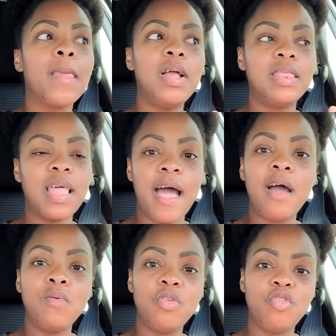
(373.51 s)
And
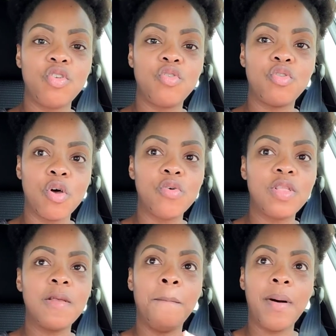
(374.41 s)
that was just so
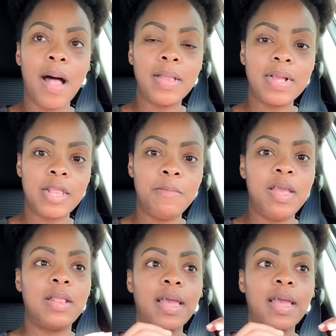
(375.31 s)
symbolic to me.